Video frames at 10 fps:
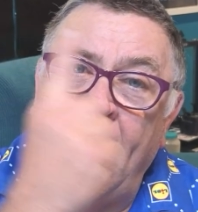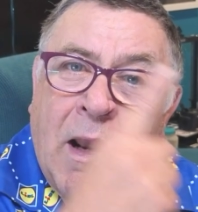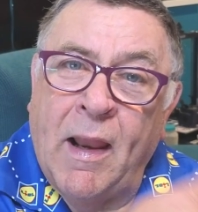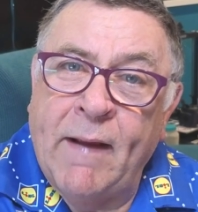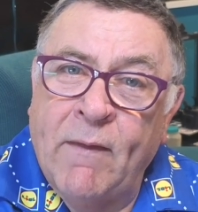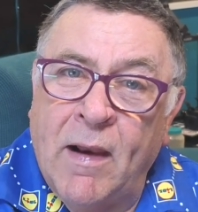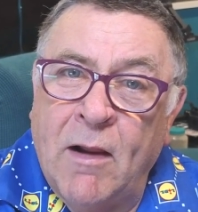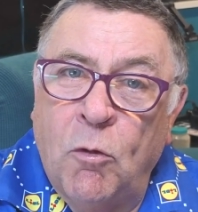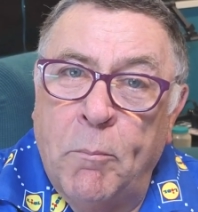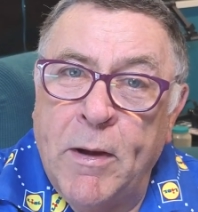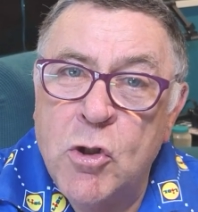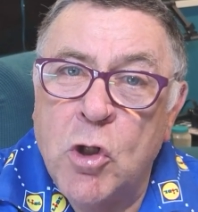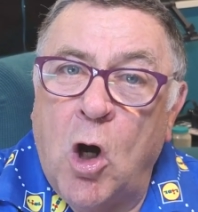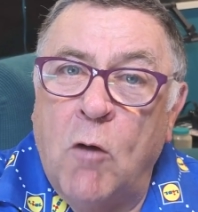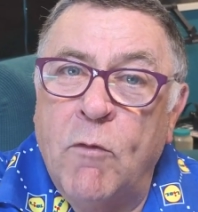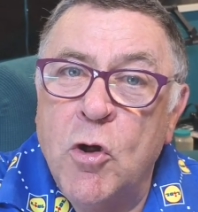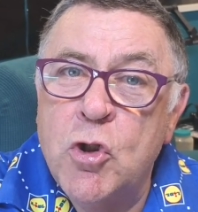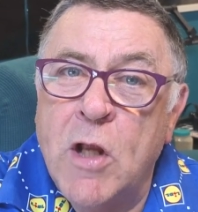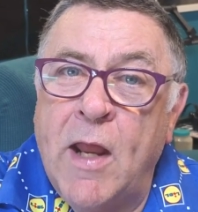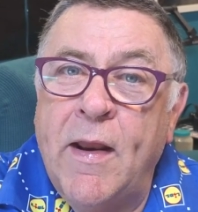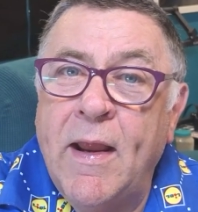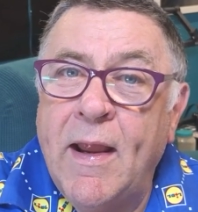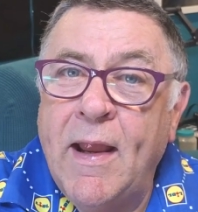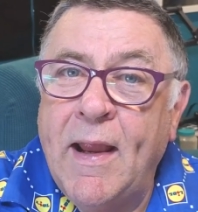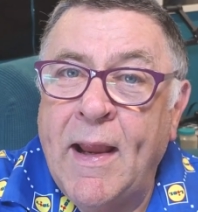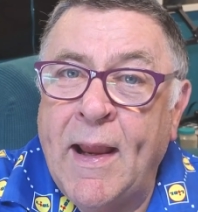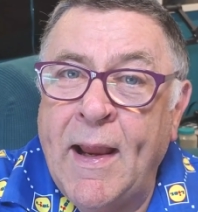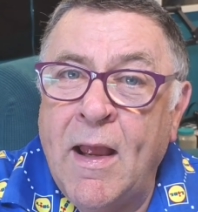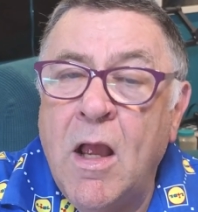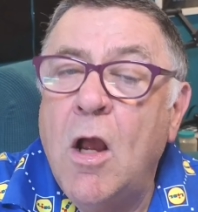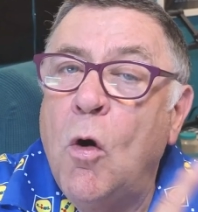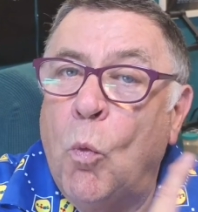Click the little picture of the shed here.